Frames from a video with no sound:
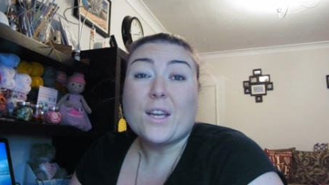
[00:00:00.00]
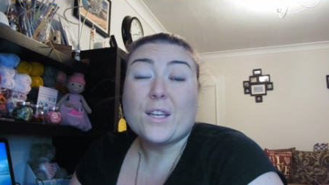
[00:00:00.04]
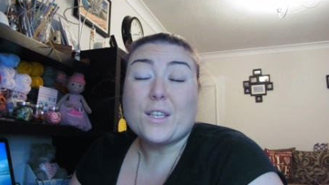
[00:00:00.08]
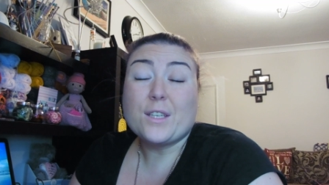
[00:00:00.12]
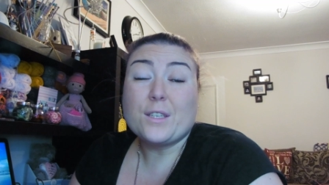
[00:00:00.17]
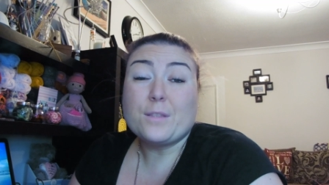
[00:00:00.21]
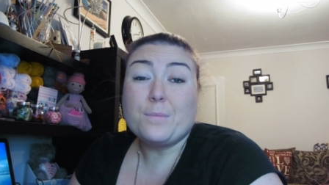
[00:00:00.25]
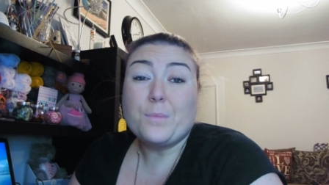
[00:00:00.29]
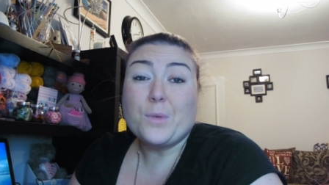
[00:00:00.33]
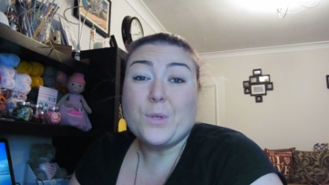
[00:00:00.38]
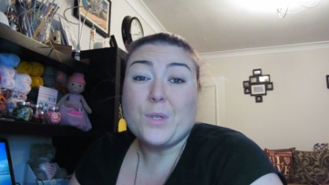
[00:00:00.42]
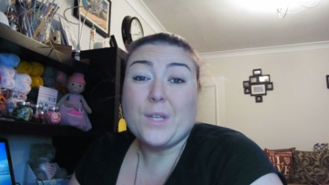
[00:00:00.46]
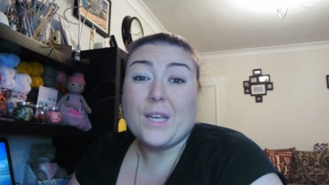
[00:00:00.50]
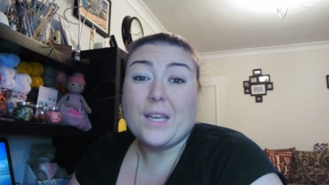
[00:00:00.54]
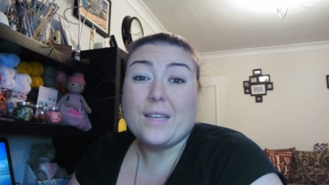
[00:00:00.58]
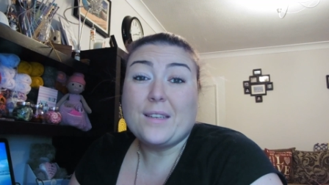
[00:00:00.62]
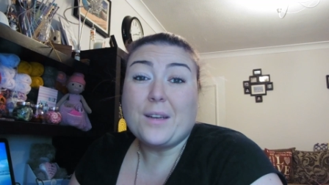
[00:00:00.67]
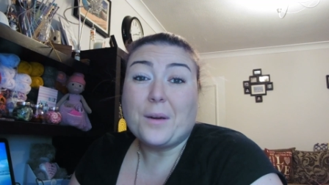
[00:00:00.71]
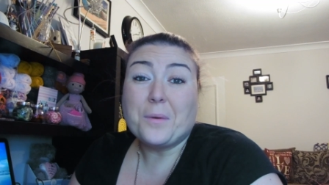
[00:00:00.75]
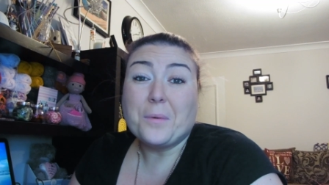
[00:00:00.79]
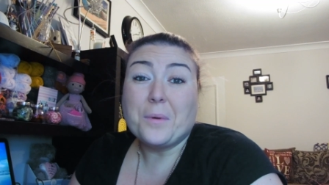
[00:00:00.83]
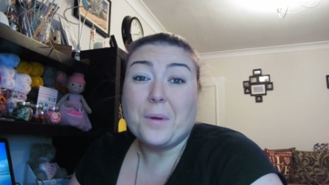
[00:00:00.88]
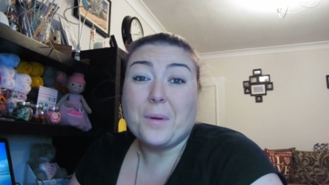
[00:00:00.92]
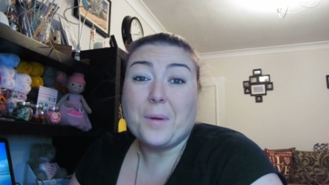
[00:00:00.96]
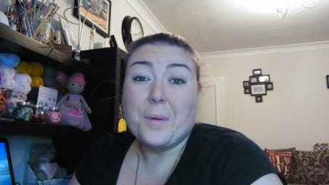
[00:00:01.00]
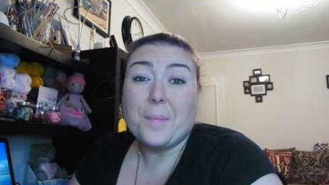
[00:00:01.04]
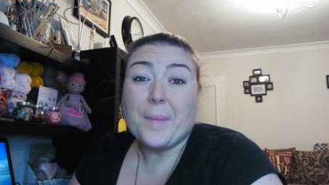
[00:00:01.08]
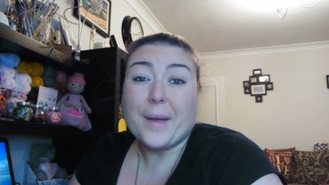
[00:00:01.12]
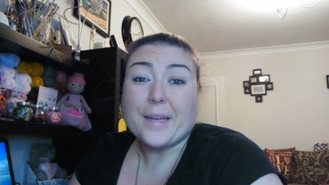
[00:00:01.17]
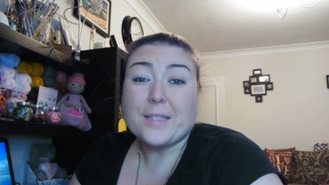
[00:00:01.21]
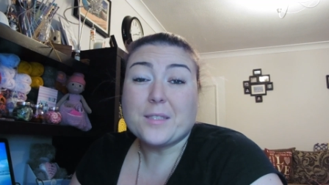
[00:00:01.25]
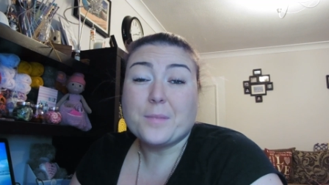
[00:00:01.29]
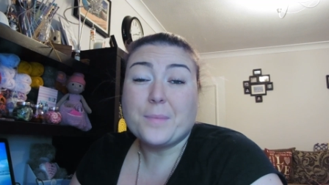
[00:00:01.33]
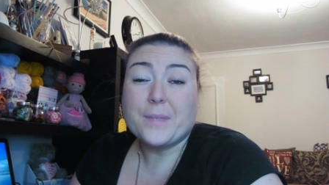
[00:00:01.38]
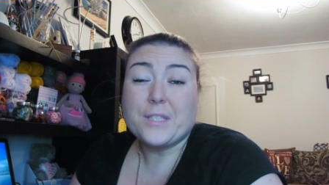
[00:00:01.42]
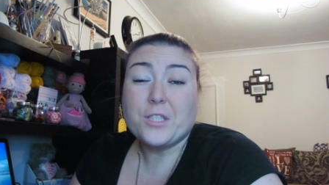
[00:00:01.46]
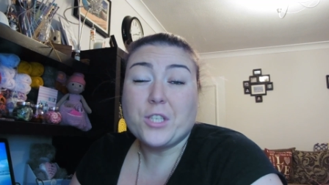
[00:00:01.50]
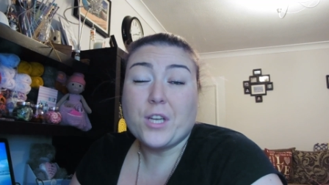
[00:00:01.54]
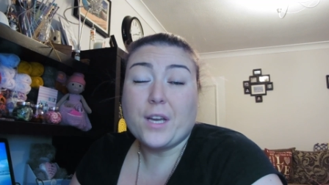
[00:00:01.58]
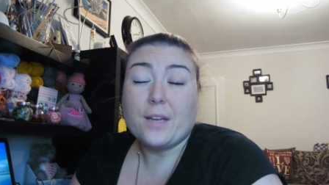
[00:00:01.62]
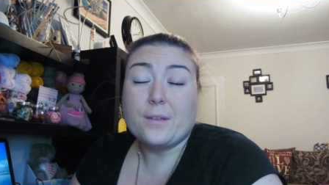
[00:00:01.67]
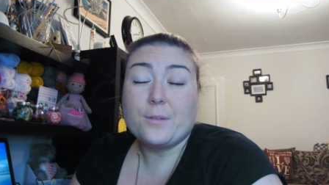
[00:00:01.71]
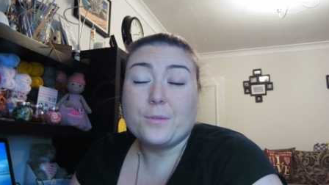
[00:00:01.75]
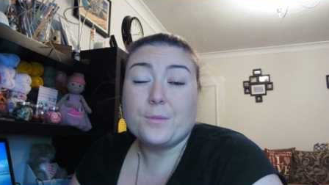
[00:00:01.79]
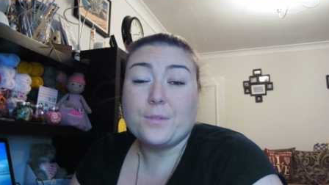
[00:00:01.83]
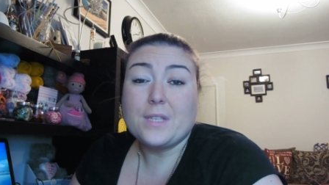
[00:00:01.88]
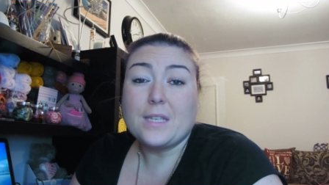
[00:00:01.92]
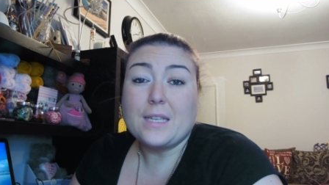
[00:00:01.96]
Good morning, welcome back to my
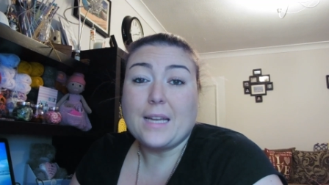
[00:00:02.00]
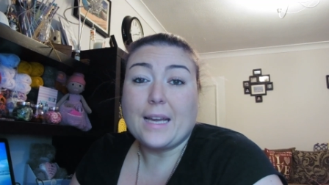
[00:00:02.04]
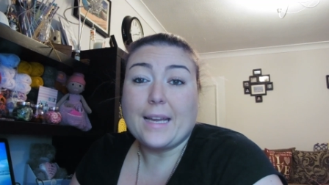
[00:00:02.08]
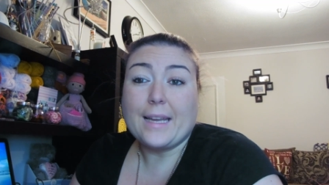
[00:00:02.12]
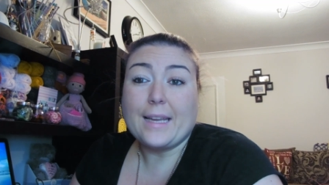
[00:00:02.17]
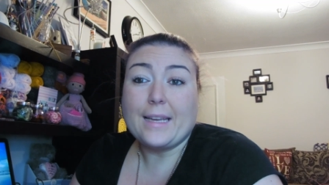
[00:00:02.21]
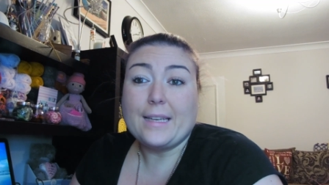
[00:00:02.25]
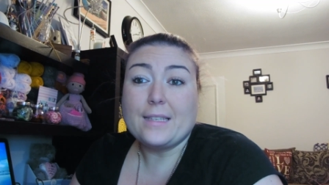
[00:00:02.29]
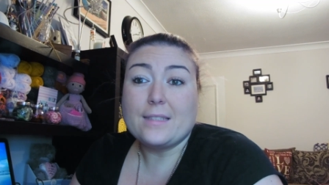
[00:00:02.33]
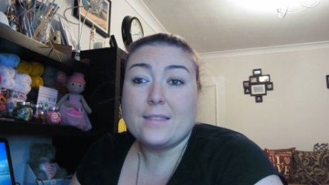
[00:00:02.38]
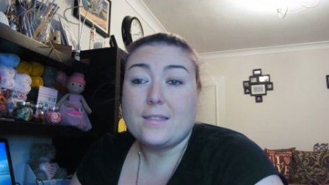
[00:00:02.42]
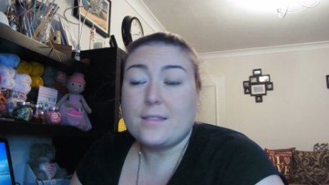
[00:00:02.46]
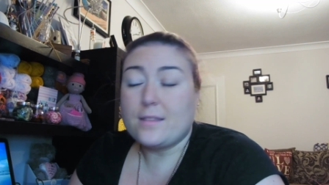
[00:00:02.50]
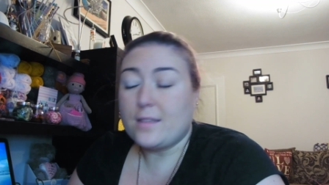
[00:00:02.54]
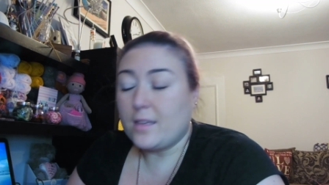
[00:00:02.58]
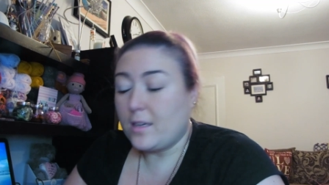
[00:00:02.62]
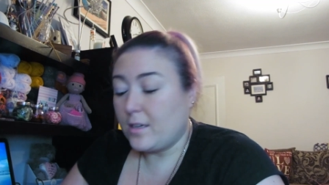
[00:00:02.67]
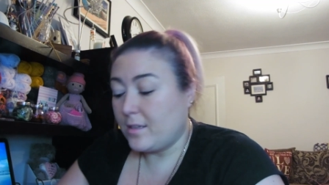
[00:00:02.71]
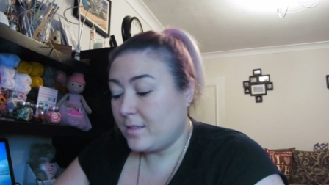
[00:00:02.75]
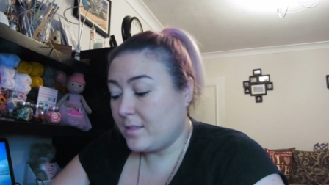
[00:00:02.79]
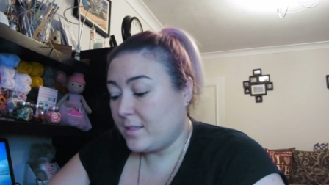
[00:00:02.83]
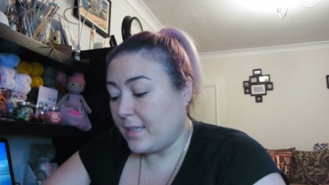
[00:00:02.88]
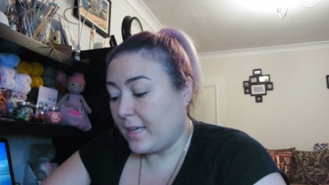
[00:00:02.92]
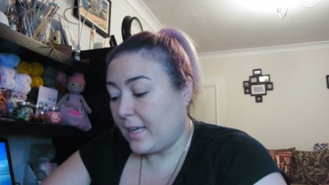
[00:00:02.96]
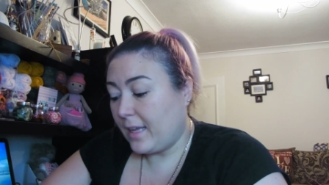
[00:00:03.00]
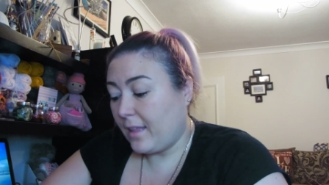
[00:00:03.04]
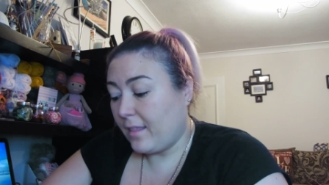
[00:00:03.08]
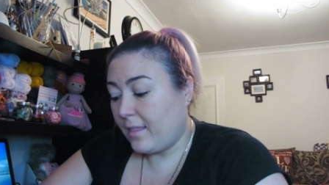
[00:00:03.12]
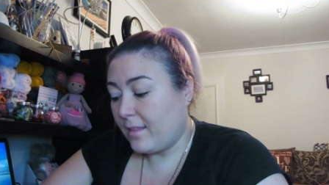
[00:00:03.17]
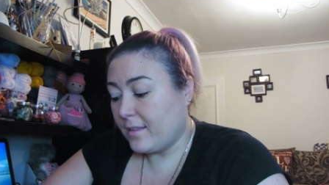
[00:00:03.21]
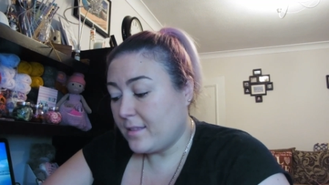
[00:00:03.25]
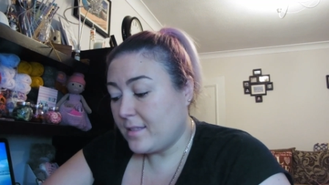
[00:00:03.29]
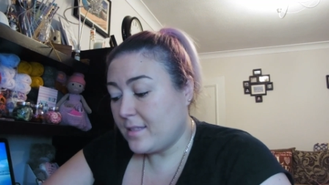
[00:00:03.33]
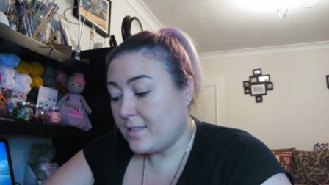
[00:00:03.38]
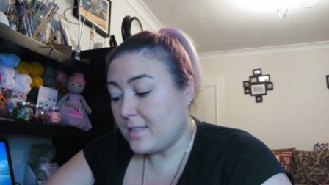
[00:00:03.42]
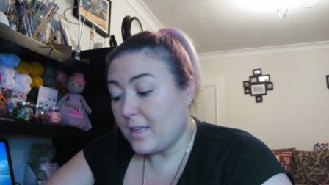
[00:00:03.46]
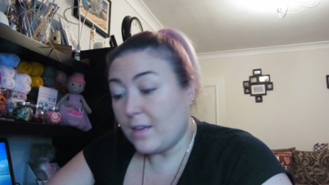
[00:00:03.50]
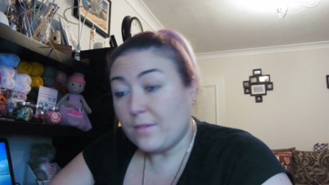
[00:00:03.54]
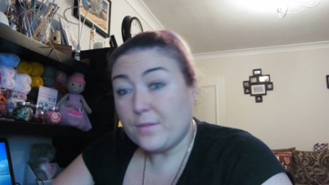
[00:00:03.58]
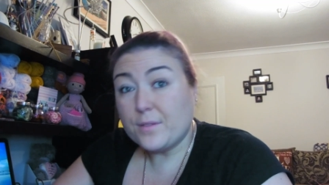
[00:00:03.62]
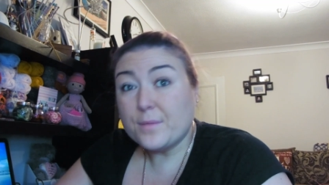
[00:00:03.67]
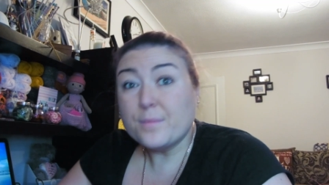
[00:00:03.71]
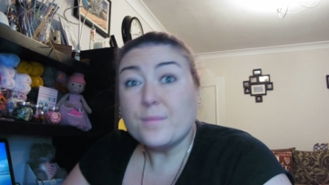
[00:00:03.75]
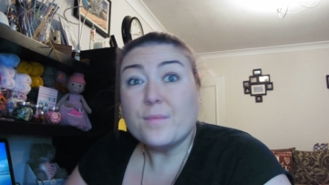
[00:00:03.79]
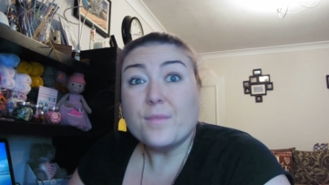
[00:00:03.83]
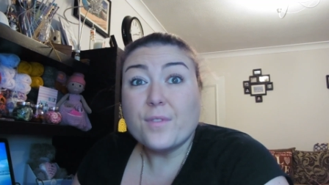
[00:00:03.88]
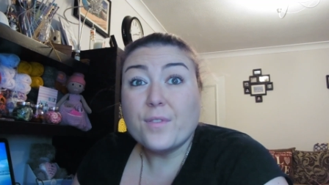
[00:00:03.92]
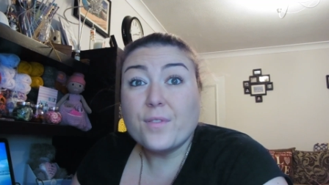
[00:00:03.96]
channel. Today is Thursday the
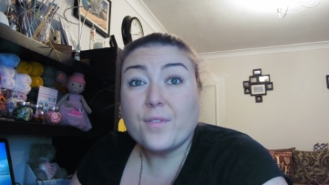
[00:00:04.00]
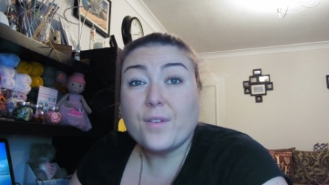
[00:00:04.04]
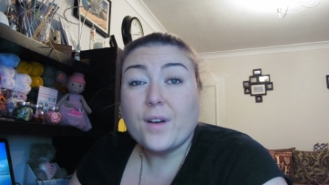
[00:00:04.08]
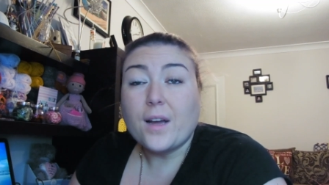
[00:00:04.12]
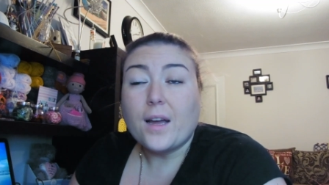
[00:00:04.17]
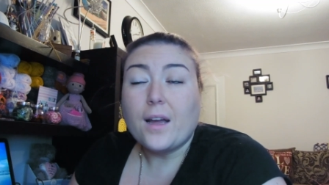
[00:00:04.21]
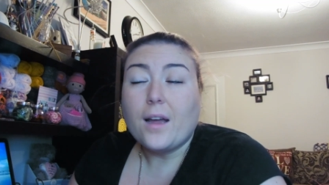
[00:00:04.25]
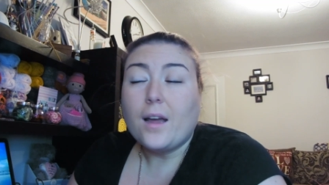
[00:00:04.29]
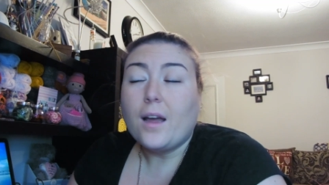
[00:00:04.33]
7th.